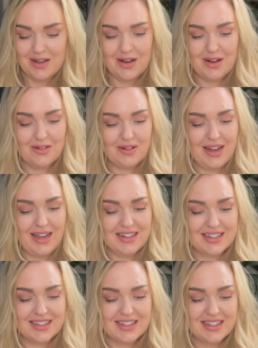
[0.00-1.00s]
All
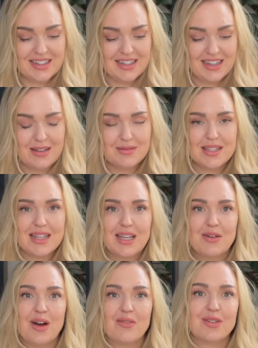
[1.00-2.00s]
right. Sending
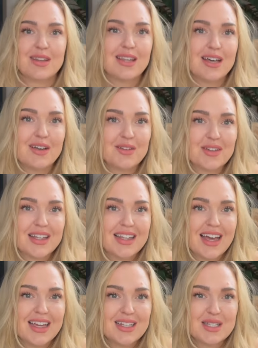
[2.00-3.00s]
you off with love and
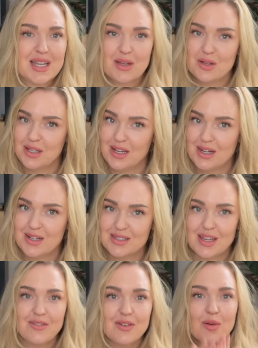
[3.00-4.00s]
light. Take good care of
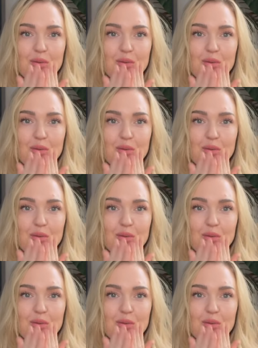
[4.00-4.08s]
yourself.